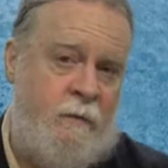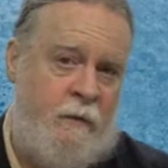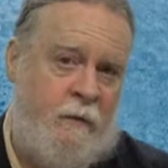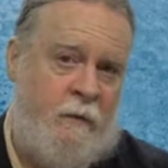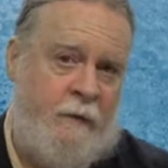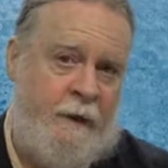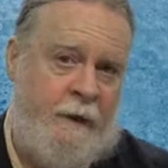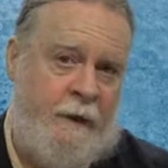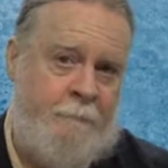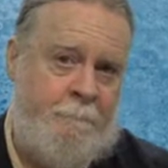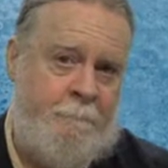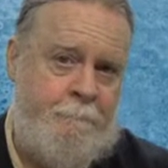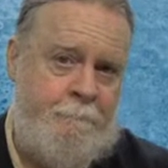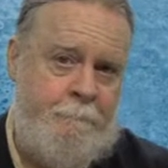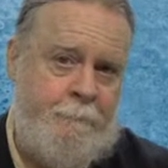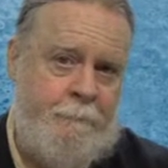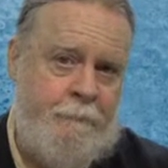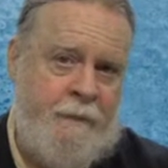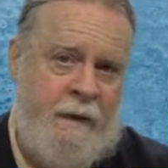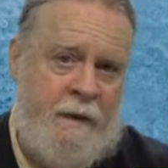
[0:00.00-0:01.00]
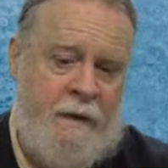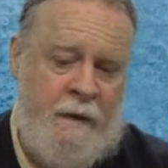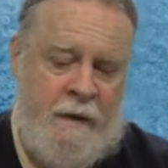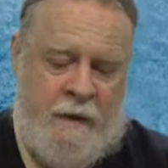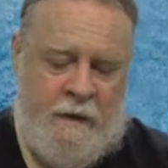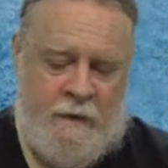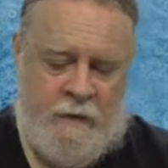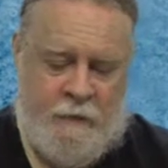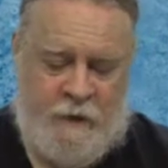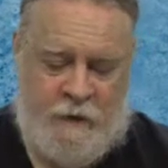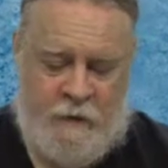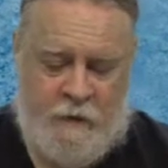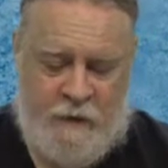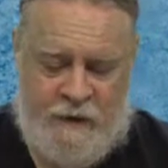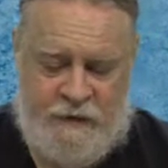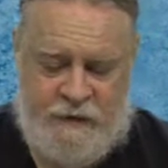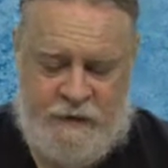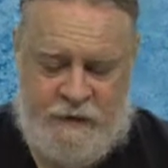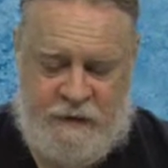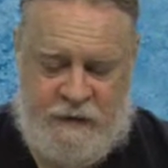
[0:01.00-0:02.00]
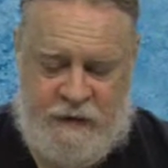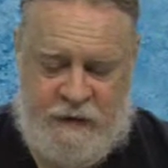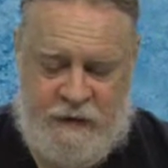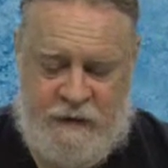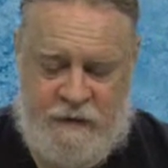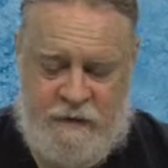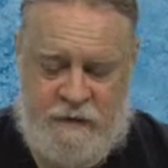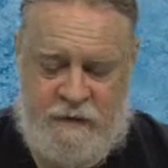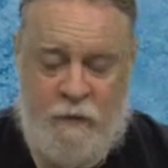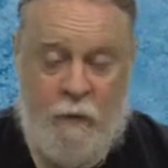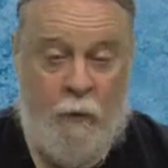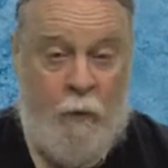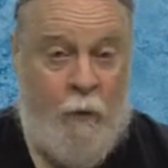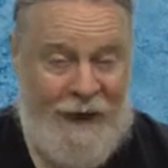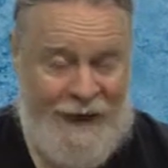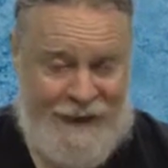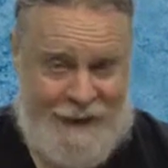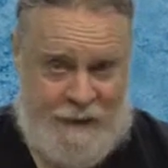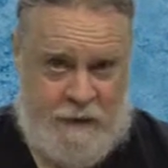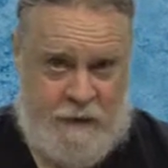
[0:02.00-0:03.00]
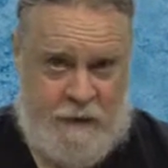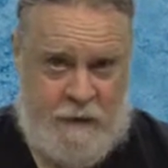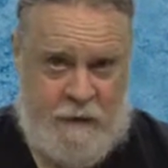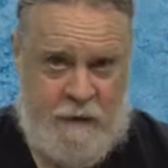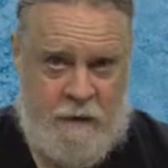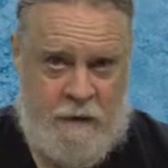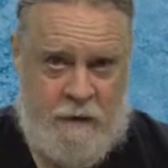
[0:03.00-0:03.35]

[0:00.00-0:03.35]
ruling. The real question is when.